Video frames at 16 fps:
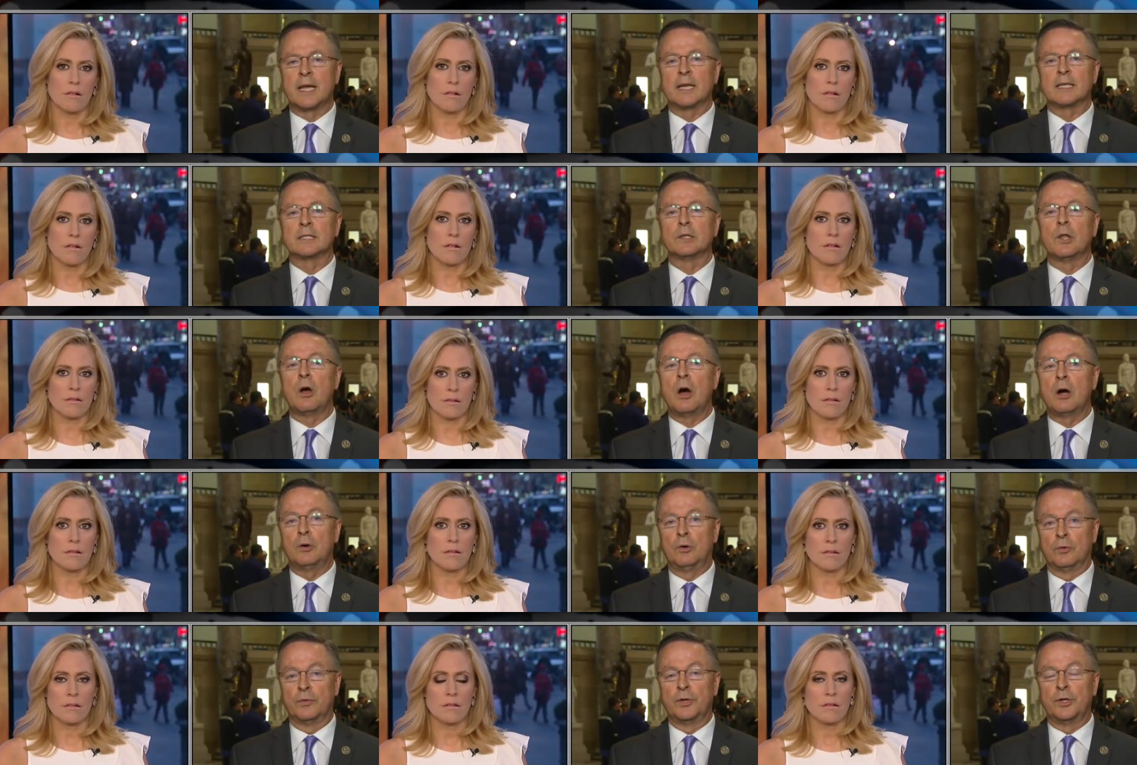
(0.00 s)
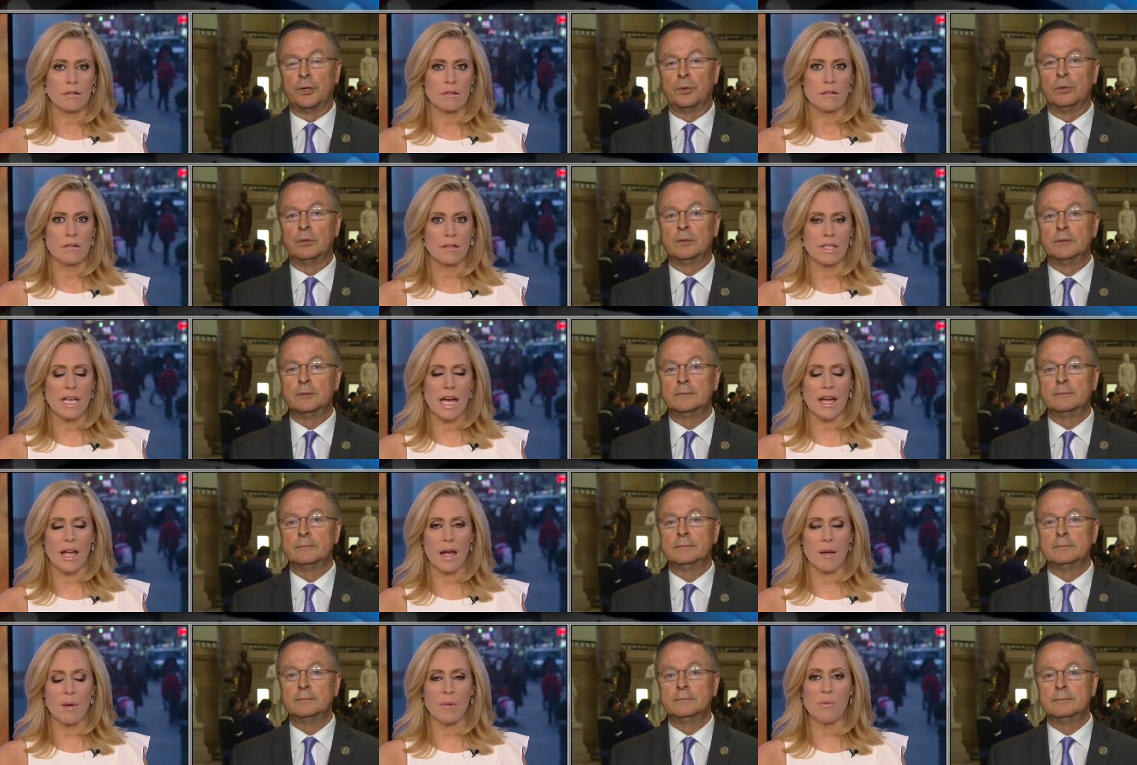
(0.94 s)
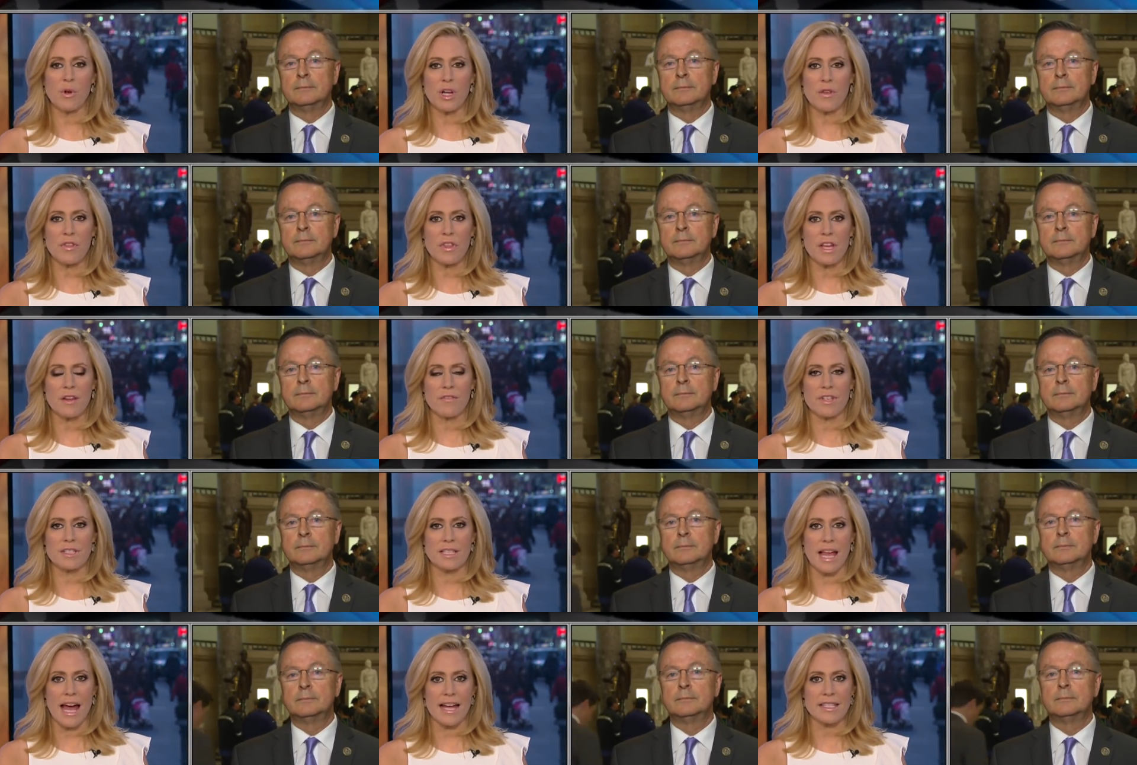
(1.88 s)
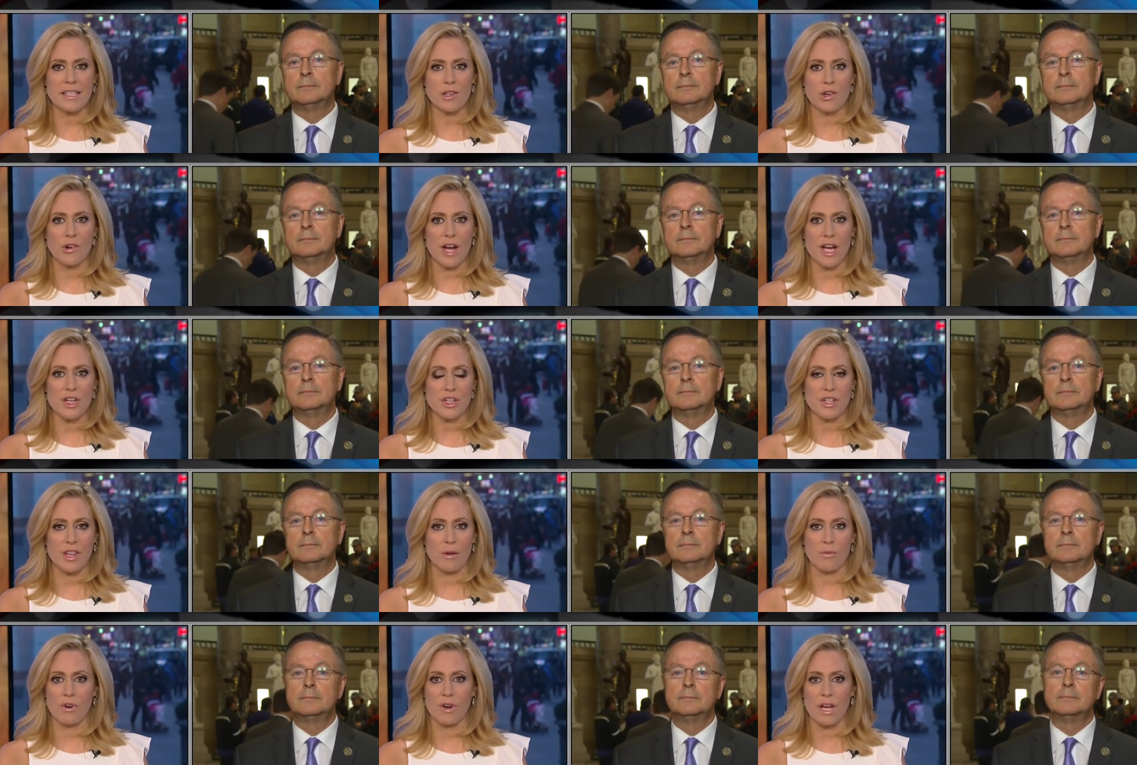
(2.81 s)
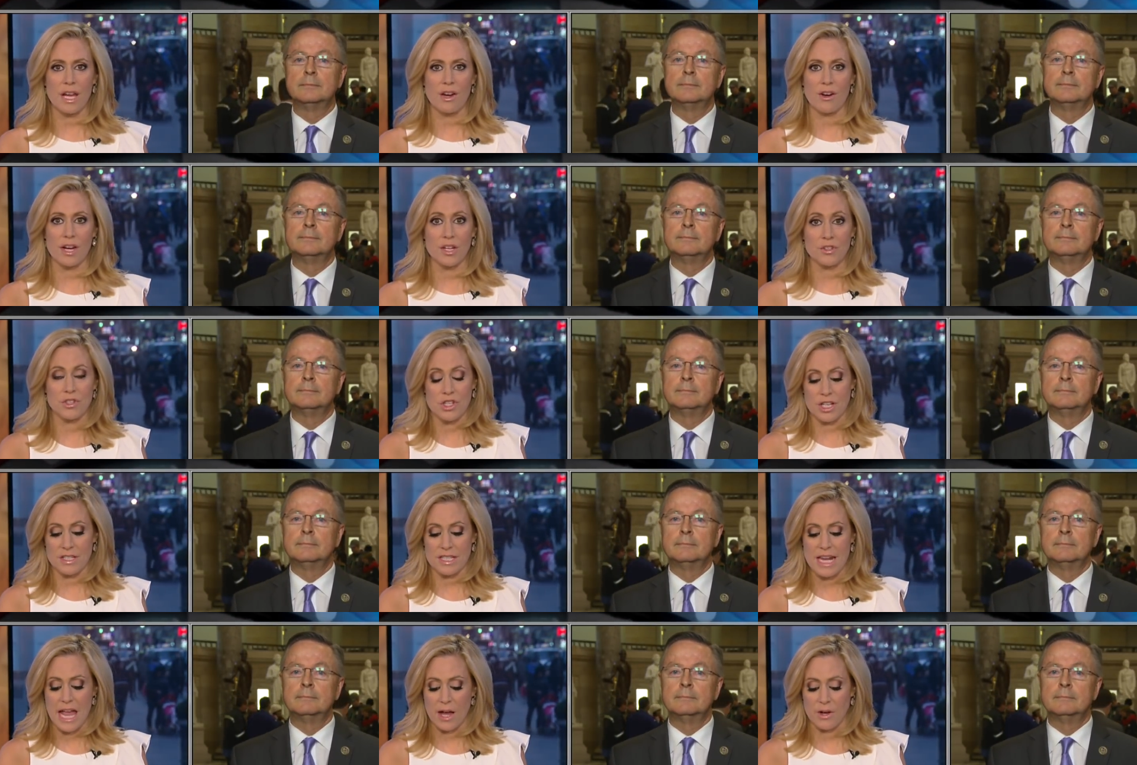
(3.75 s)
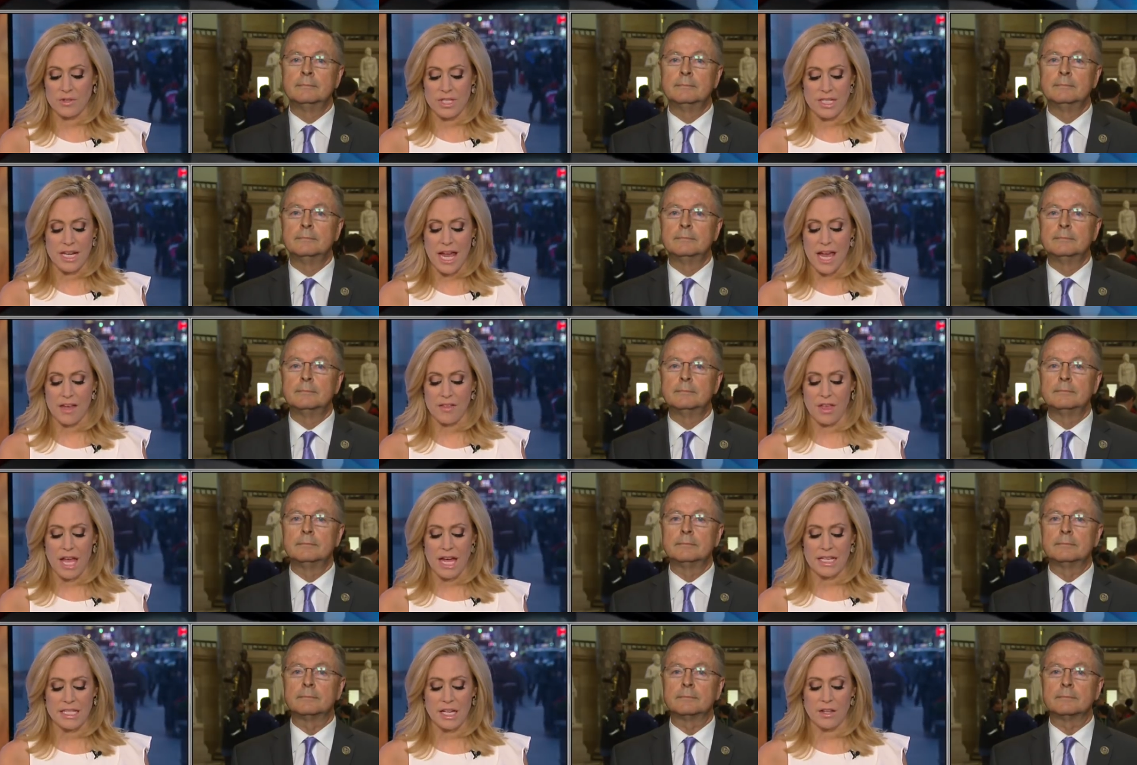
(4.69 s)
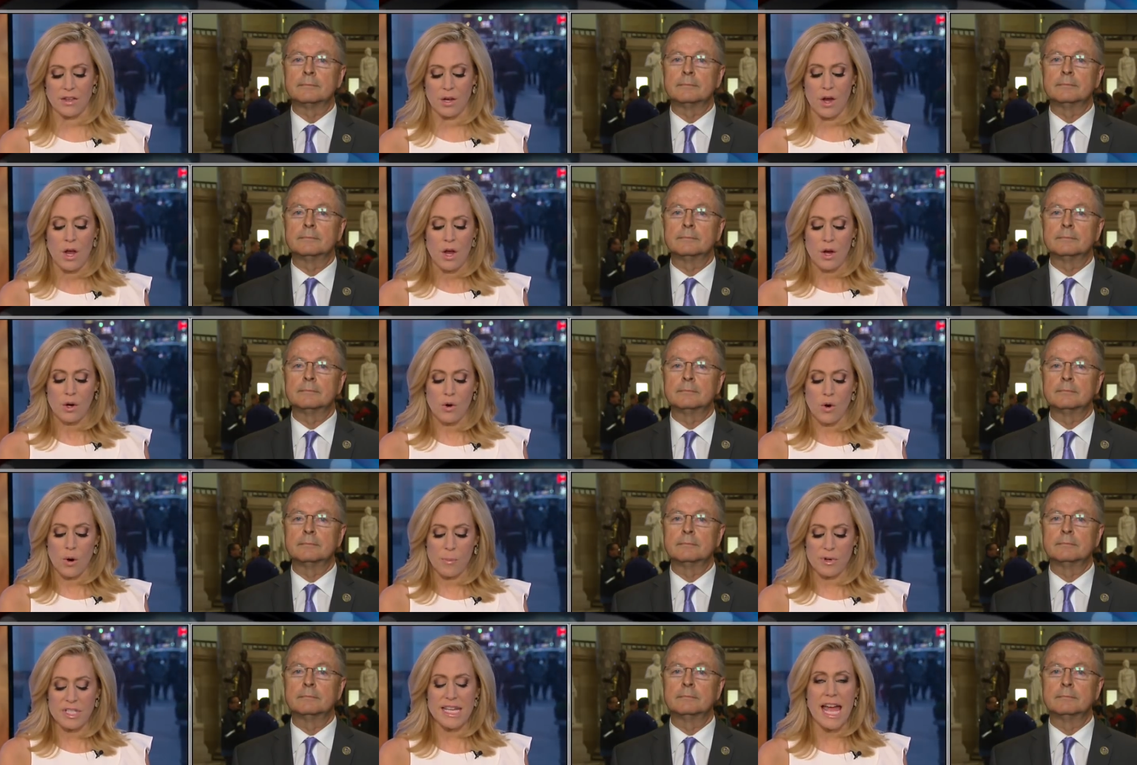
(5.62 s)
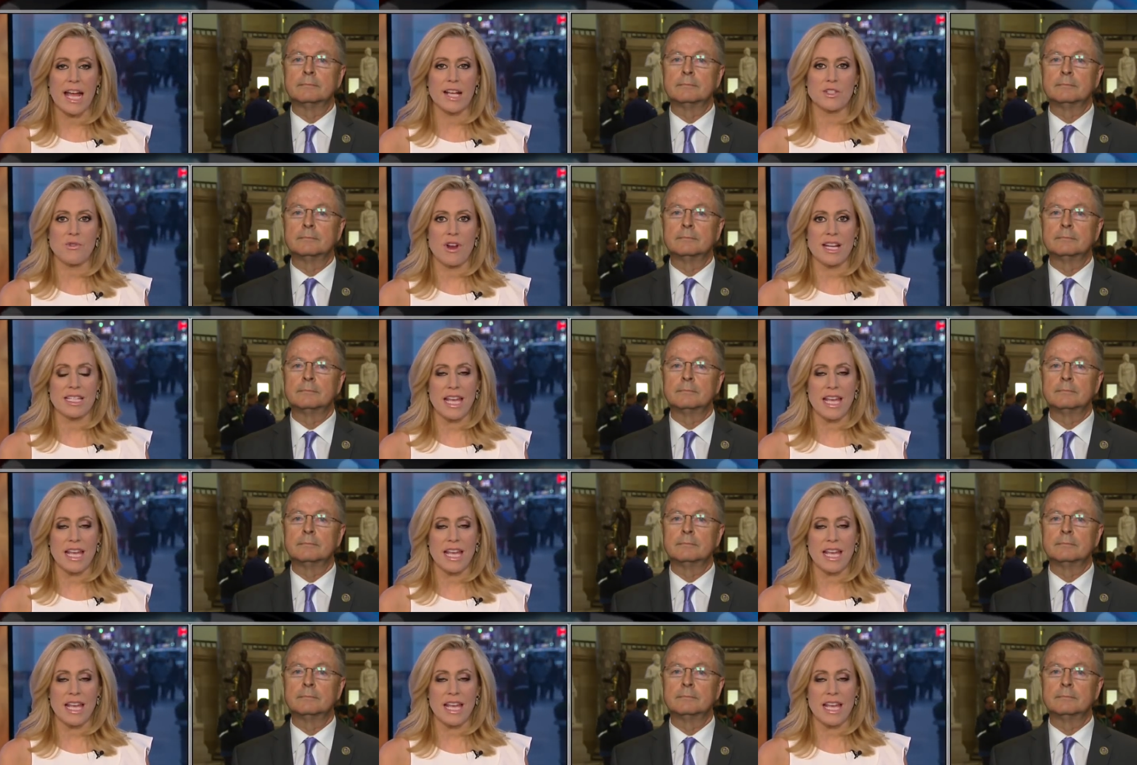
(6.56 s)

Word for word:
Speaker 1: that it's long overdue.
Speaker 2: Yeah, I mean, what do you think of this last iteration that we're hearing just now today? The idea the corporate tax rate